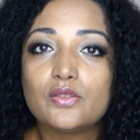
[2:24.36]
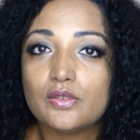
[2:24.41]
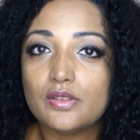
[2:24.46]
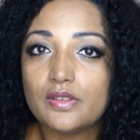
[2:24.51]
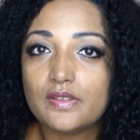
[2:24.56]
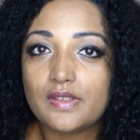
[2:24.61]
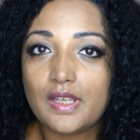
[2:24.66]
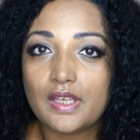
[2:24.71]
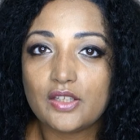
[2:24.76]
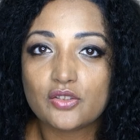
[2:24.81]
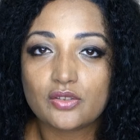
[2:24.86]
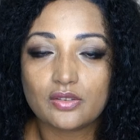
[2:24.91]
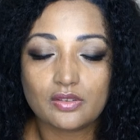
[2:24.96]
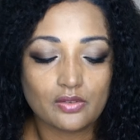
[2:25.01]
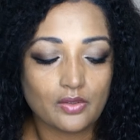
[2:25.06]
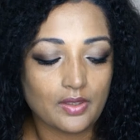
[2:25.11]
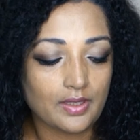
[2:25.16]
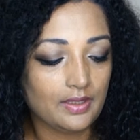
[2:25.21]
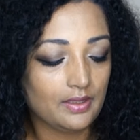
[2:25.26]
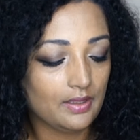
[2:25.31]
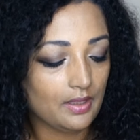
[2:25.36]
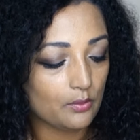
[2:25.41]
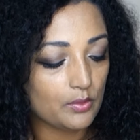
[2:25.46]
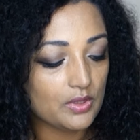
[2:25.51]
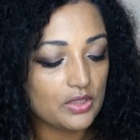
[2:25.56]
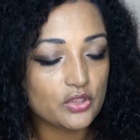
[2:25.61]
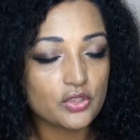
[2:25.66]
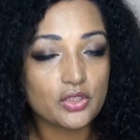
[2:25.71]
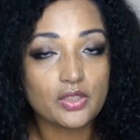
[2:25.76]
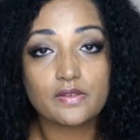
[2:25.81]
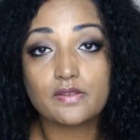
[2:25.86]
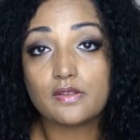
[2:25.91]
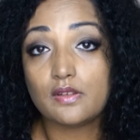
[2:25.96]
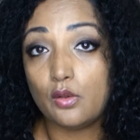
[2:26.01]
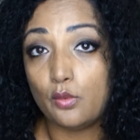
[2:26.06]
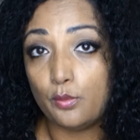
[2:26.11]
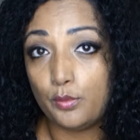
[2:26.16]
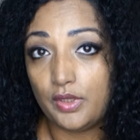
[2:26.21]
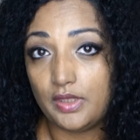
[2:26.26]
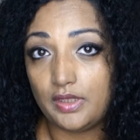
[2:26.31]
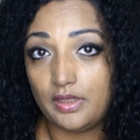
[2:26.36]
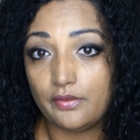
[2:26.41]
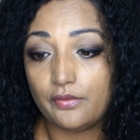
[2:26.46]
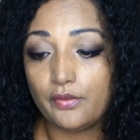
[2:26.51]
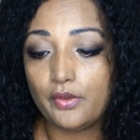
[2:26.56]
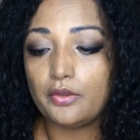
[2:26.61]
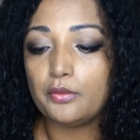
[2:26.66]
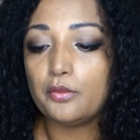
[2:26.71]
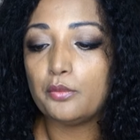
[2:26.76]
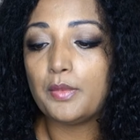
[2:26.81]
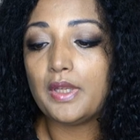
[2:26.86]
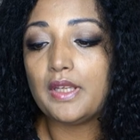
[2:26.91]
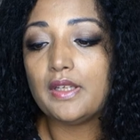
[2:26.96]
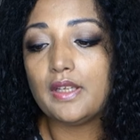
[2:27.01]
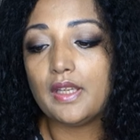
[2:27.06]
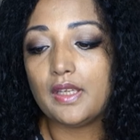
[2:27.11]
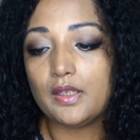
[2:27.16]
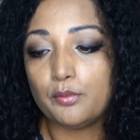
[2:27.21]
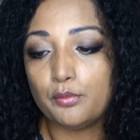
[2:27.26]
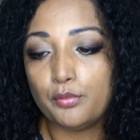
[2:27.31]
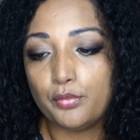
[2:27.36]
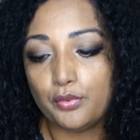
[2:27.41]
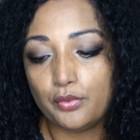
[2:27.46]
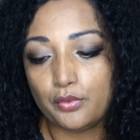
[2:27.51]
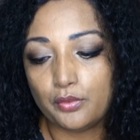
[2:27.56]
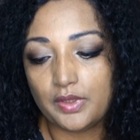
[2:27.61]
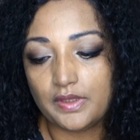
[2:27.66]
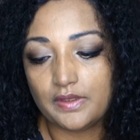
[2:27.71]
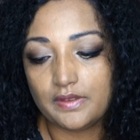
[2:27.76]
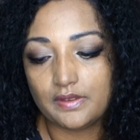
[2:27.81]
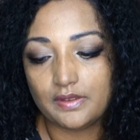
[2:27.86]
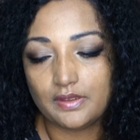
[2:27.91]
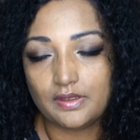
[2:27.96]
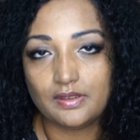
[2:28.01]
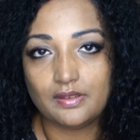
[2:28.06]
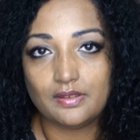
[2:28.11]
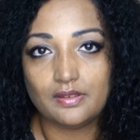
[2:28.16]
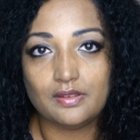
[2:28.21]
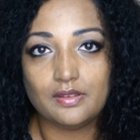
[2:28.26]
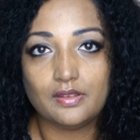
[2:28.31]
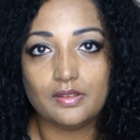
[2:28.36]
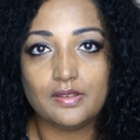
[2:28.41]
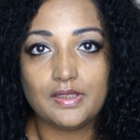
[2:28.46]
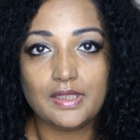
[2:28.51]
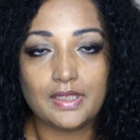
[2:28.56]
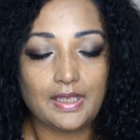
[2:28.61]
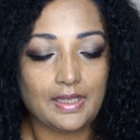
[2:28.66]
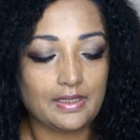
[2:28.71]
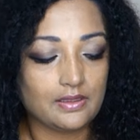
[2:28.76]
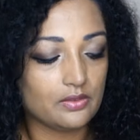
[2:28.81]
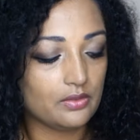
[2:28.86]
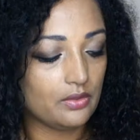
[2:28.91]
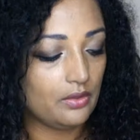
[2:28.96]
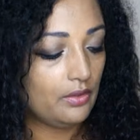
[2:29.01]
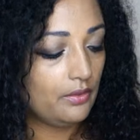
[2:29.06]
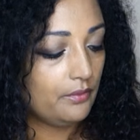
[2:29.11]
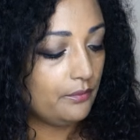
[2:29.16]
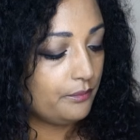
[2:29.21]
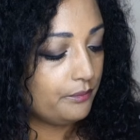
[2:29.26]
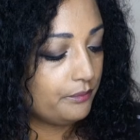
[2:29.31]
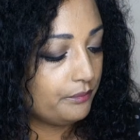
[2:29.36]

the session, okay? I will just open it for a moment and pour it in the decanter